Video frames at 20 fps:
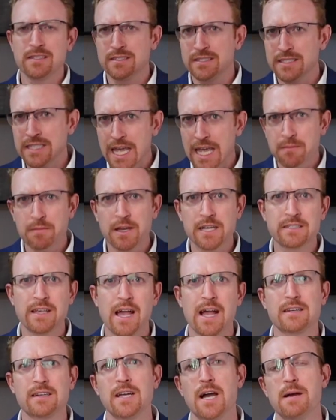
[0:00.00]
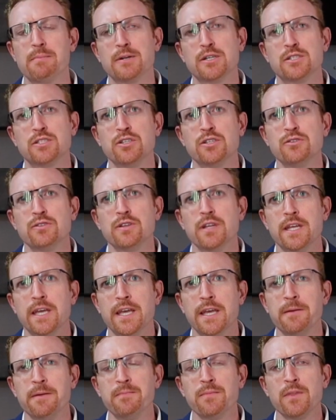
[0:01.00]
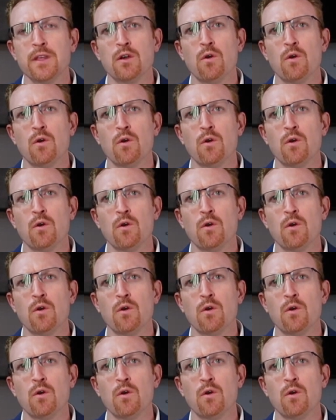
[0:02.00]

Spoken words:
same exact opportunity,